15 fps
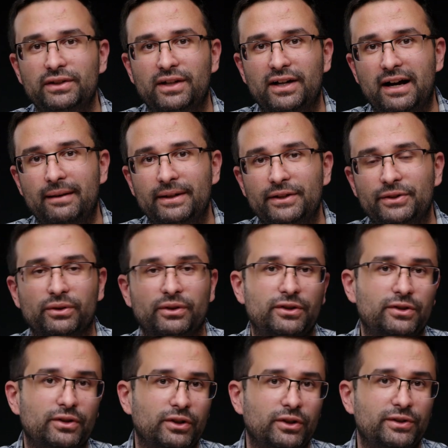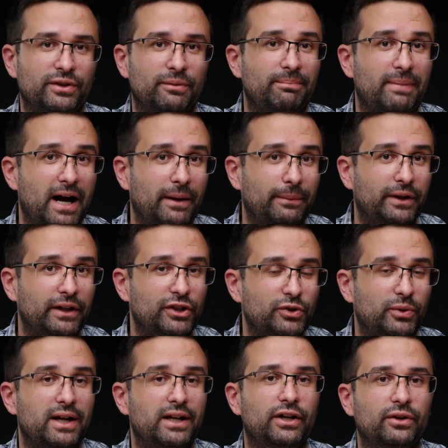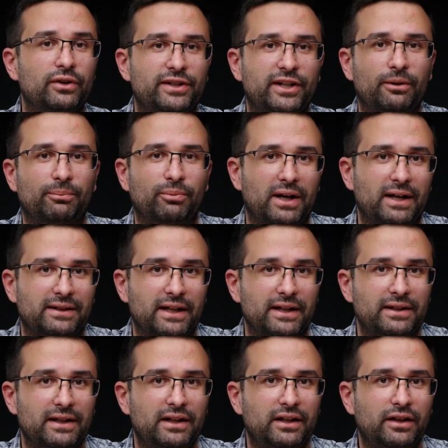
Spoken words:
comments, or concerns about the trade-in or sale process,